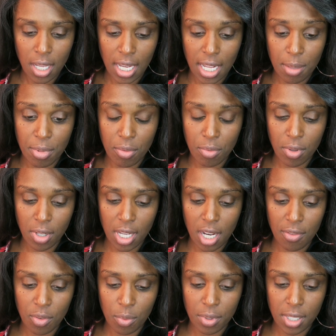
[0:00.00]
You gotta be real
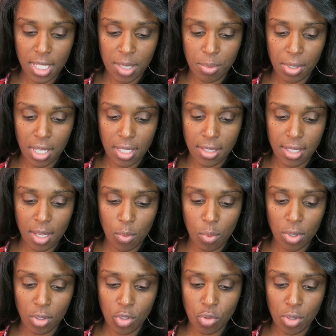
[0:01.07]
careful with these because they will